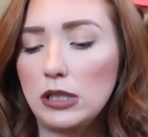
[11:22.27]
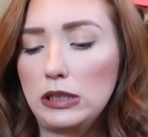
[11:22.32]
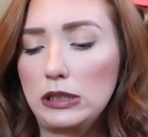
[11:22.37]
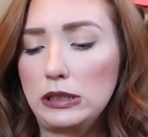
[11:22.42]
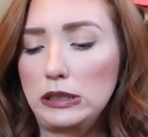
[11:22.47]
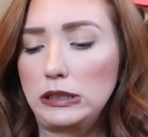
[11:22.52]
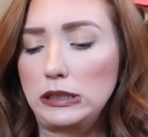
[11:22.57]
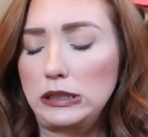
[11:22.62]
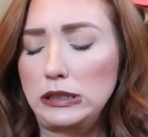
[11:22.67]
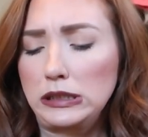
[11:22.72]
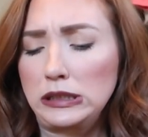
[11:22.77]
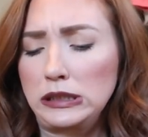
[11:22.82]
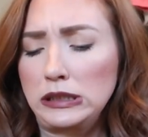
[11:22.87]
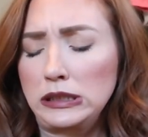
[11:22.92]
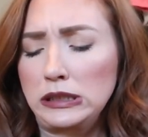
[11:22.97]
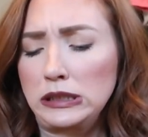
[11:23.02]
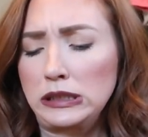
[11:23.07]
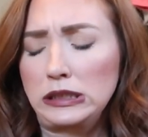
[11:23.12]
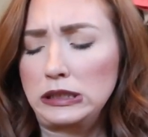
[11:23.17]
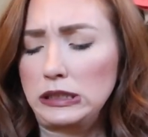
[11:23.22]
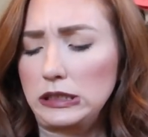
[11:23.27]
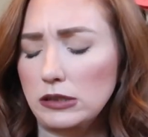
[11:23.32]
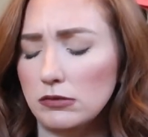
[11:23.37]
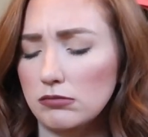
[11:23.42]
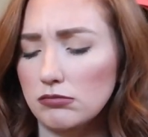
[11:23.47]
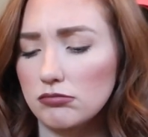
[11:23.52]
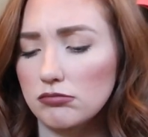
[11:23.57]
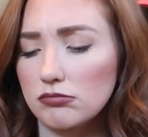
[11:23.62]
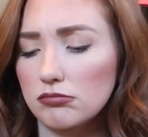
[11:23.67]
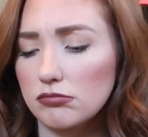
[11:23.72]

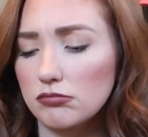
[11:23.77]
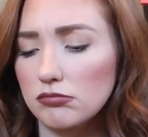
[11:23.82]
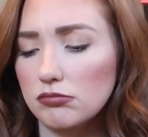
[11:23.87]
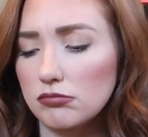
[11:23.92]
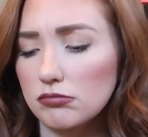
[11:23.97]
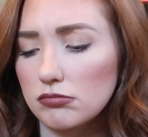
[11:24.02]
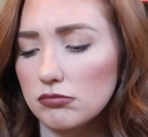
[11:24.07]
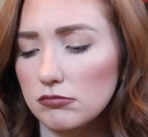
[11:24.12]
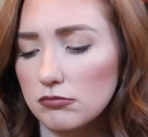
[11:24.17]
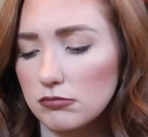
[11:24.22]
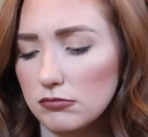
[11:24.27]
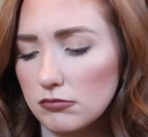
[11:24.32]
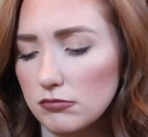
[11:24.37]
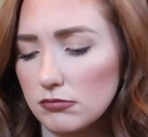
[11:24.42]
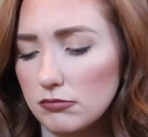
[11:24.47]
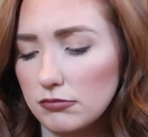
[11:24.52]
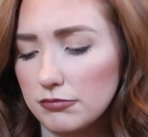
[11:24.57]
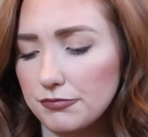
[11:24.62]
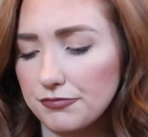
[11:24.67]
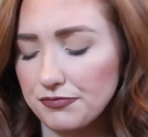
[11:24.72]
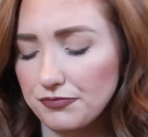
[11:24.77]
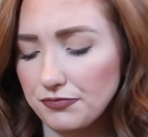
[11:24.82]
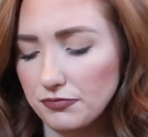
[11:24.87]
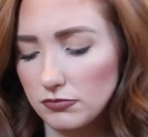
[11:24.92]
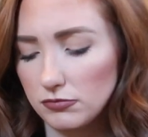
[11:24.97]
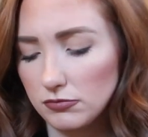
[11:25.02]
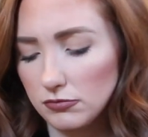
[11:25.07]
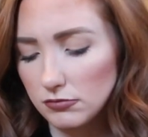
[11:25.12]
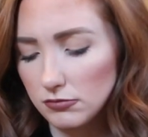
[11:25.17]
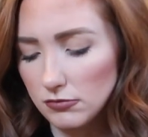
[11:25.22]

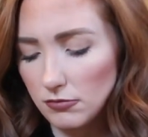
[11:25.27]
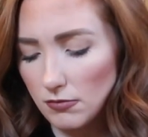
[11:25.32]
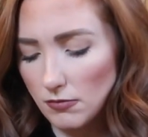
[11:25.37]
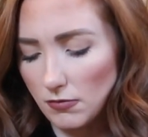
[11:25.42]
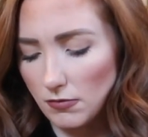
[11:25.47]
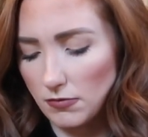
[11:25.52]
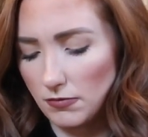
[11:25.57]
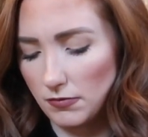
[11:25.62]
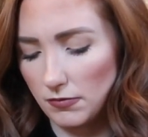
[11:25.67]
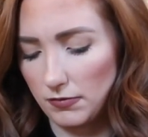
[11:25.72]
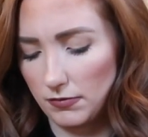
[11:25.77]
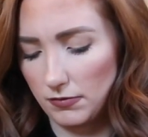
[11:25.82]
Nobody speaks.